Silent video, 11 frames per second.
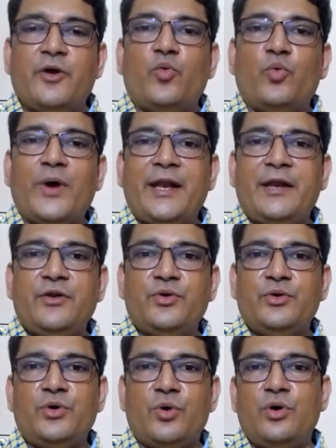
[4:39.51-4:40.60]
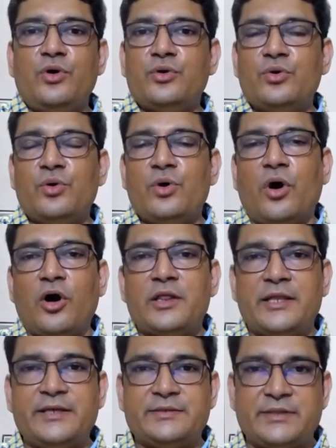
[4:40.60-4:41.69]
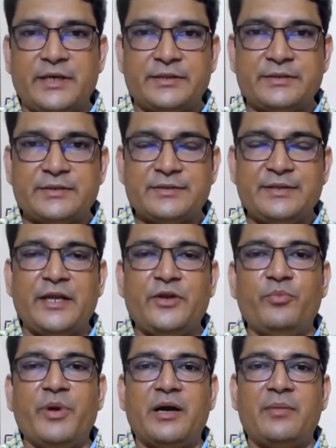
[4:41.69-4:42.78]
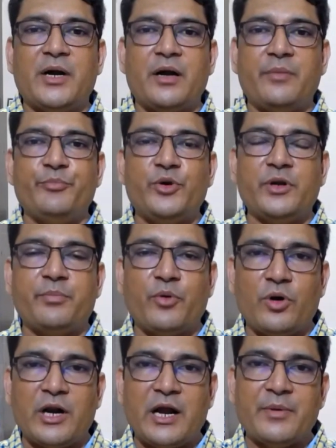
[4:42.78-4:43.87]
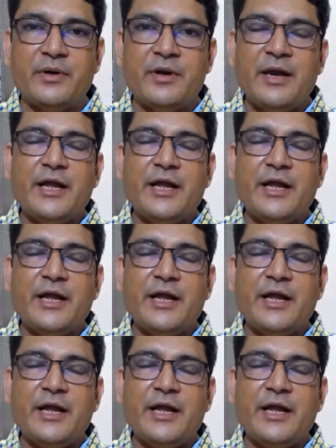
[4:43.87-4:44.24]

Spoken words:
When you don't know all these things, then you become a computer programmer,